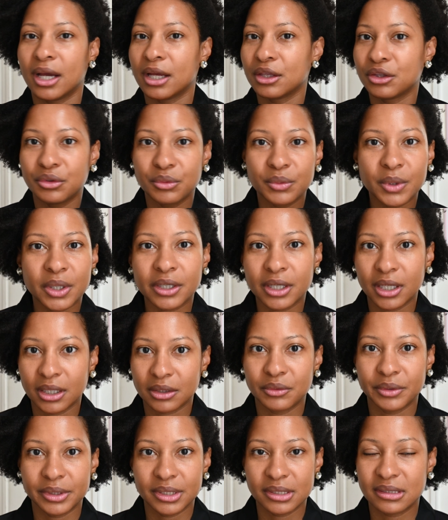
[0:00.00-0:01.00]
you are not
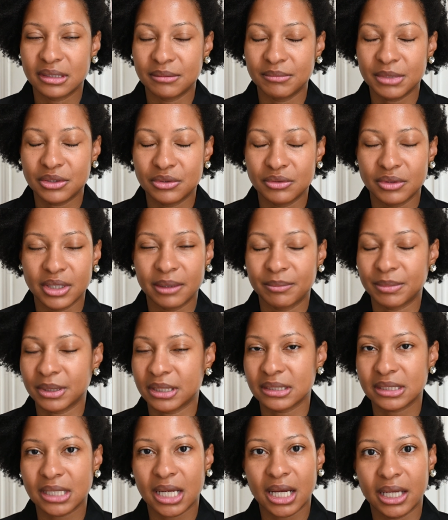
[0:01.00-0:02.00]
going to see me do that
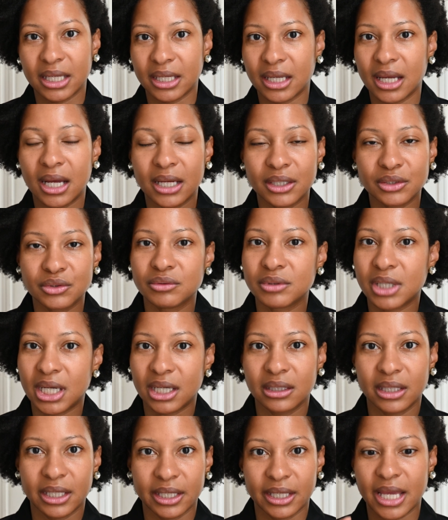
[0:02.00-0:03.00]
because I do
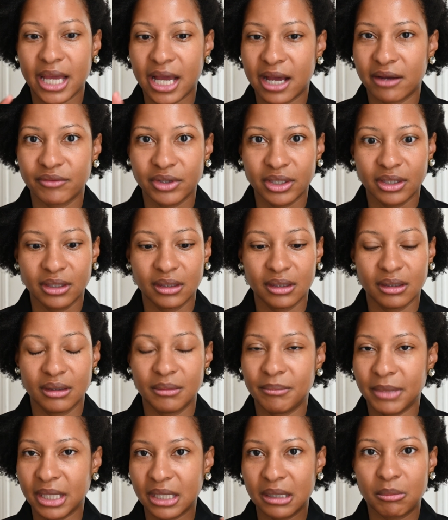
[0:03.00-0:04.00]
not like having
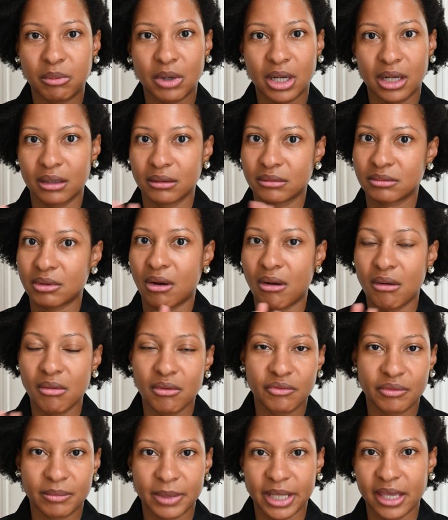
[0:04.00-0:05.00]
makeup product all
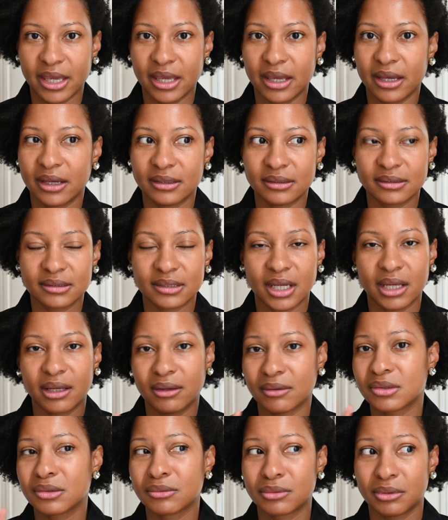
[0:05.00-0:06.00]
over my hands. I
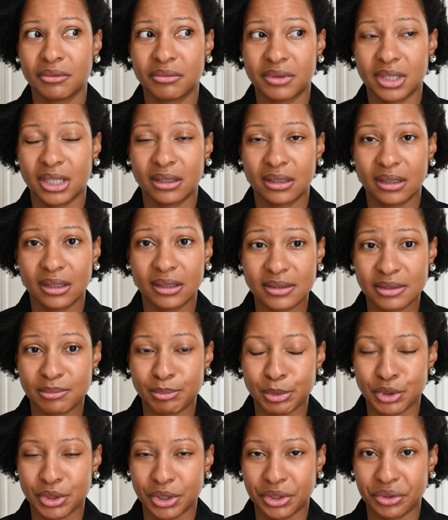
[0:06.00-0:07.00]
also don't think it's
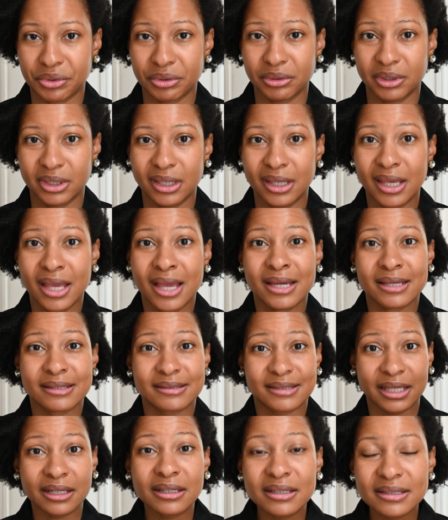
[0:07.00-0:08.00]
particularly
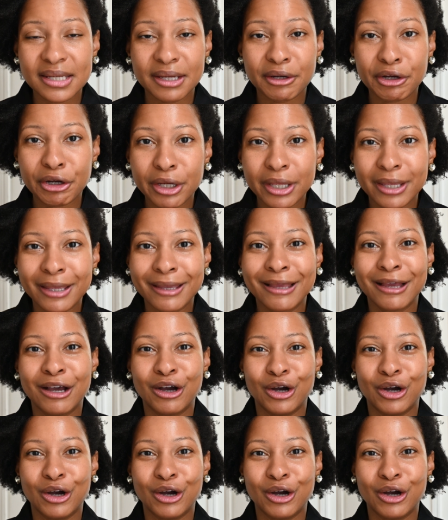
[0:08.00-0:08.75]
sanitary